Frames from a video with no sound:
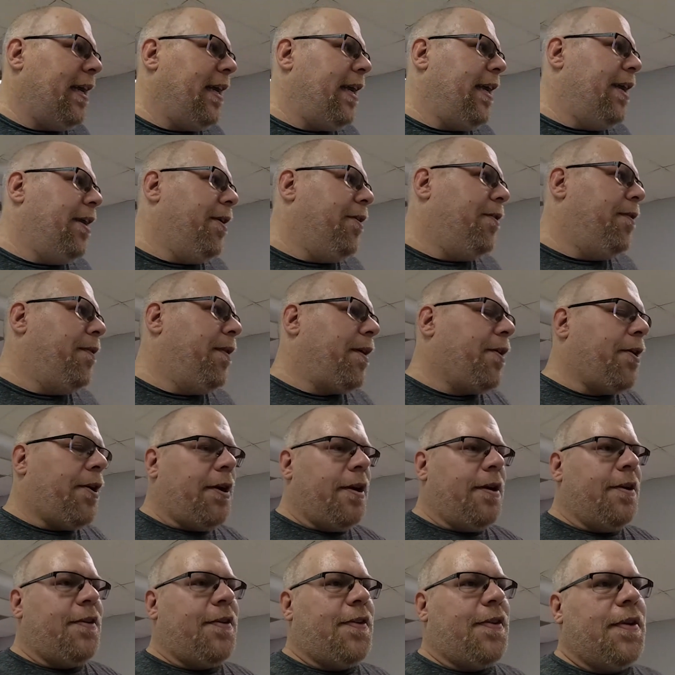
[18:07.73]
You know,
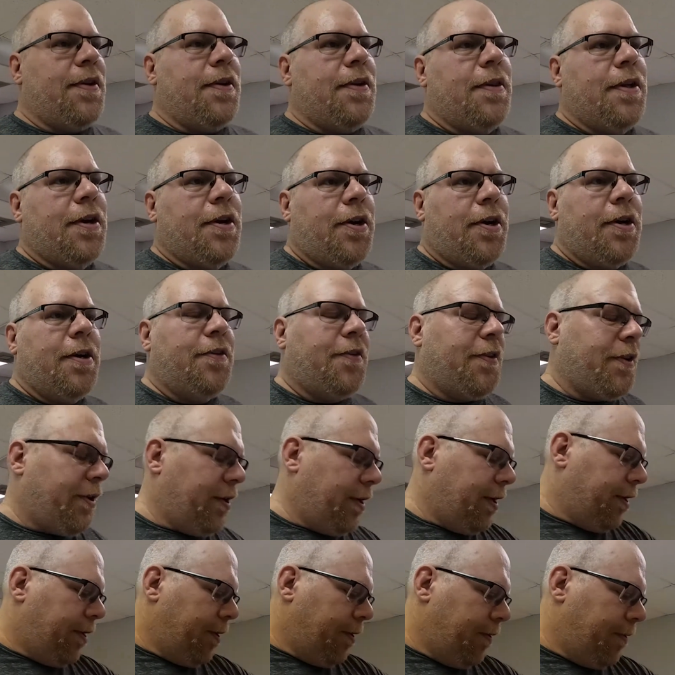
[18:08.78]
the cards are
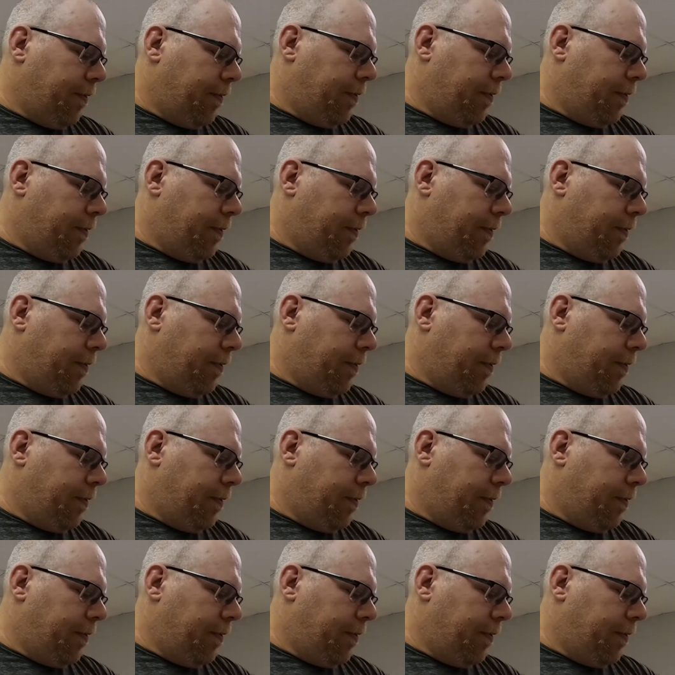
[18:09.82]
going to do